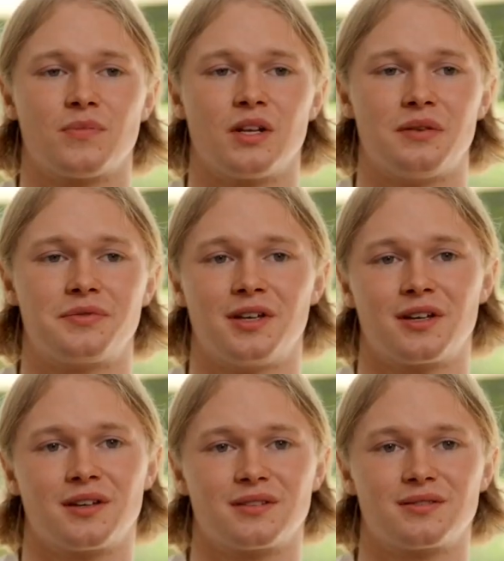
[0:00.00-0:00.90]

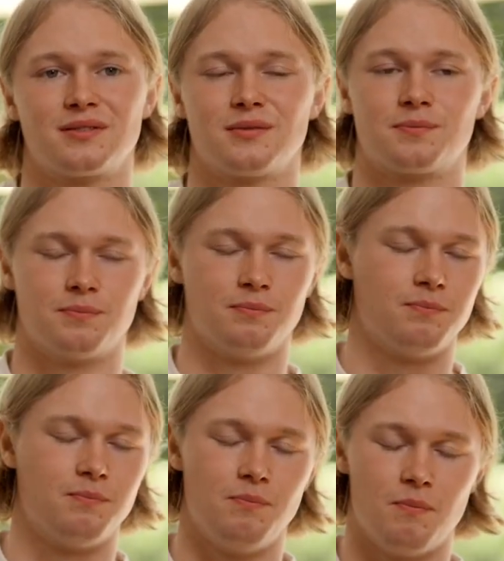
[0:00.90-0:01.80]
lifting
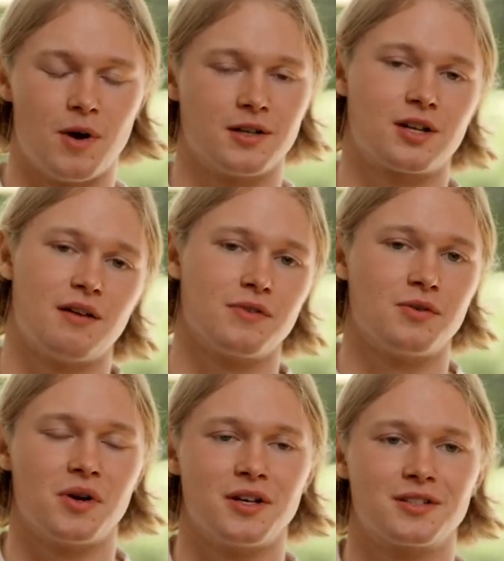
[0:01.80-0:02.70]
much heavier
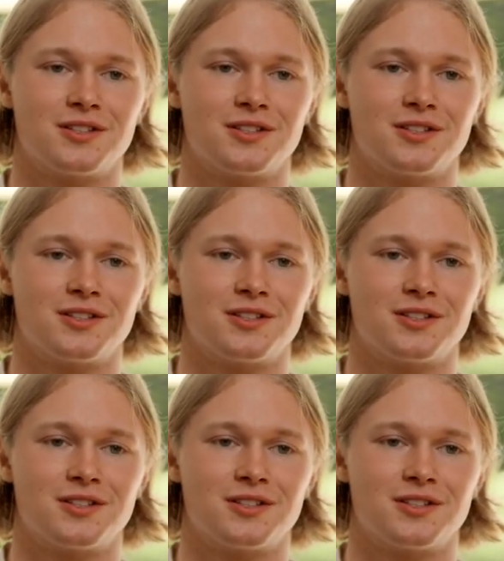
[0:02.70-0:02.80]
weights